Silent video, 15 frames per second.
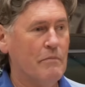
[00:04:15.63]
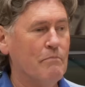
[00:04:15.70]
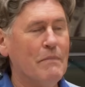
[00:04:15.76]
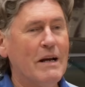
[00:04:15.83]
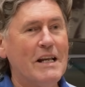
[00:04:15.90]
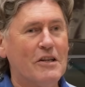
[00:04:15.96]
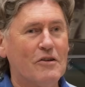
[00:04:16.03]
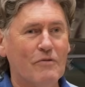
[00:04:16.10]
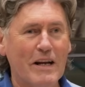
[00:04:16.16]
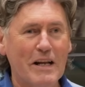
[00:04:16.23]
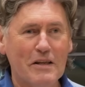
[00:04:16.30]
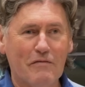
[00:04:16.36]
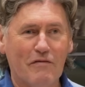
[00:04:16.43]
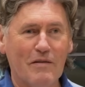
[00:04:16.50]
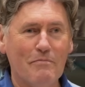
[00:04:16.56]
mates
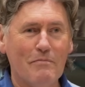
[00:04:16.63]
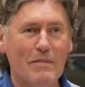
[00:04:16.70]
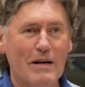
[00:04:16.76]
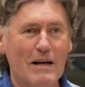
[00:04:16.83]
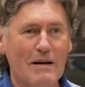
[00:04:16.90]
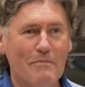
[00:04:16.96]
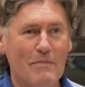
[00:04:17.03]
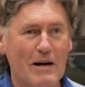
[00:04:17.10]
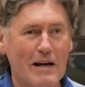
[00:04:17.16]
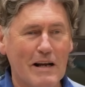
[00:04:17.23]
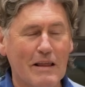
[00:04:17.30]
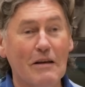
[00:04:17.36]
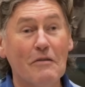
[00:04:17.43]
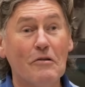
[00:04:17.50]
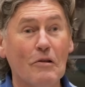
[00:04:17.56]
rates from my
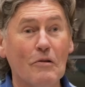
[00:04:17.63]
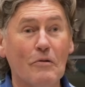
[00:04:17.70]
local